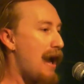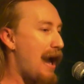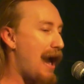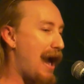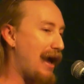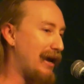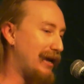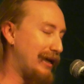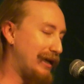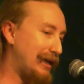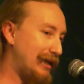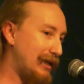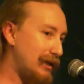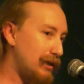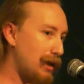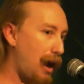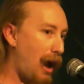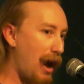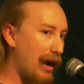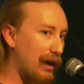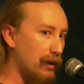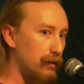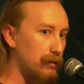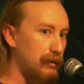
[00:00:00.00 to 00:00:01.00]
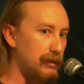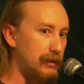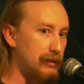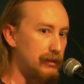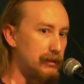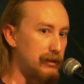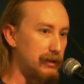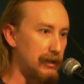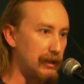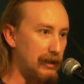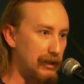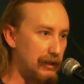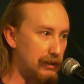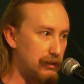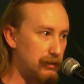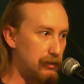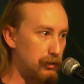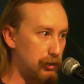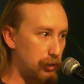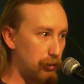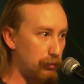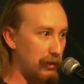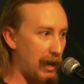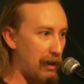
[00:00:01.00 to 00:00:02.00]
And in Ireland in
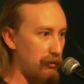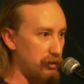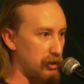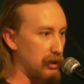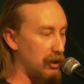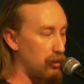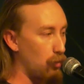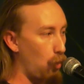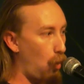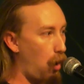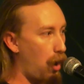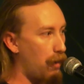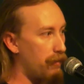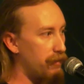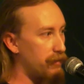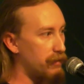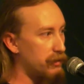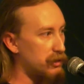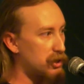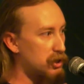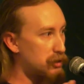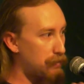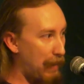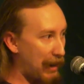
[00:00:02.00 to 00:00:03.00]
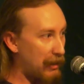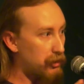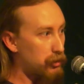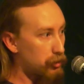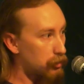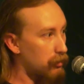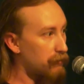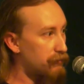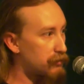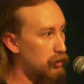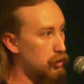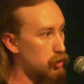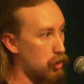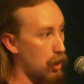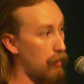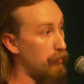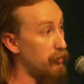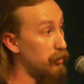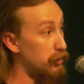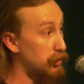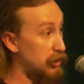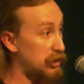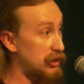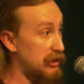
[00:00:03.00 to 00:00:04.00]
2001, the specter of the
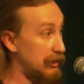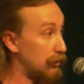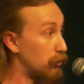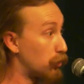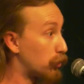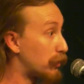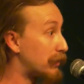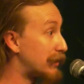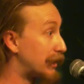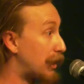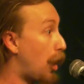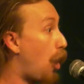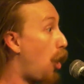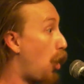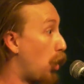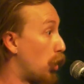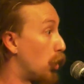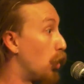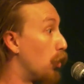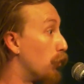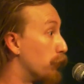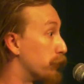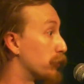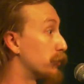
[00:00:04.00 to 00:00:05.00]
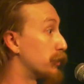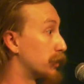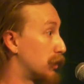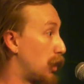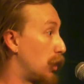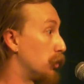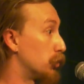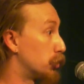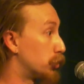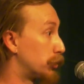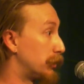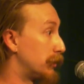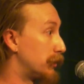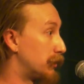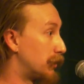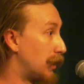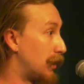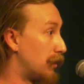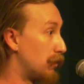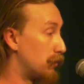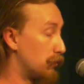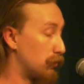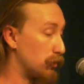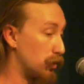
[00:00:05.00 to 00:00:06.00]
Troubles still really hung over the country
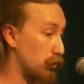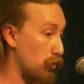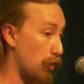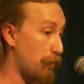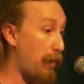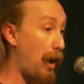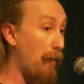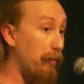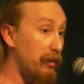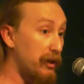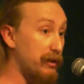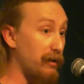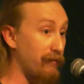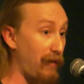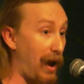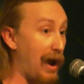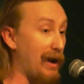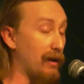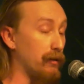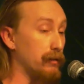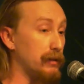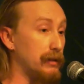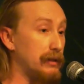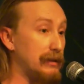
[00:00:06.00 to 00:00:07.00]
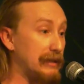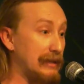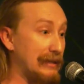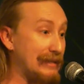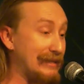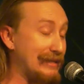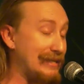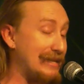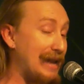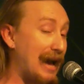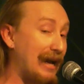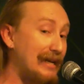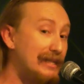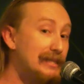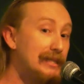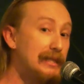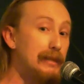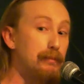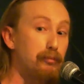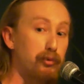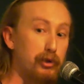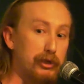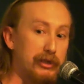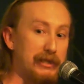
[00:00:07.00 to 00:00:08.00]
that the Republic of Ireland is
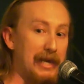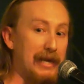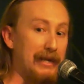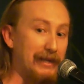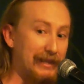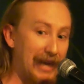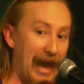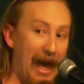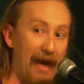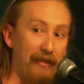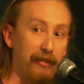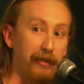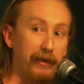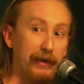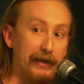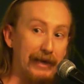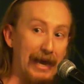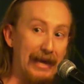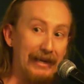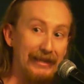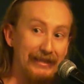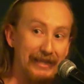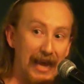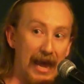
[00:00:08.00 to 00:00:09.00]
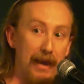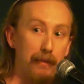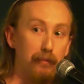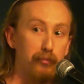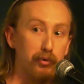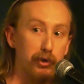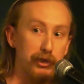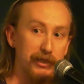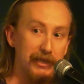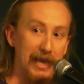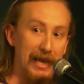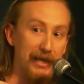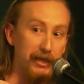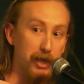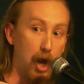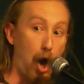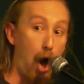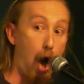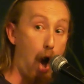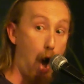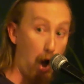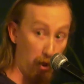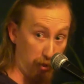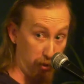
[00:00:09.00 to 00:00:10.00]
90% Catholic and 10%
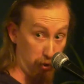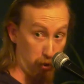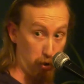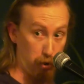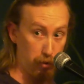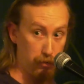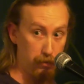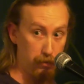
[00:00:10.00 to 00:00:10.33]
other.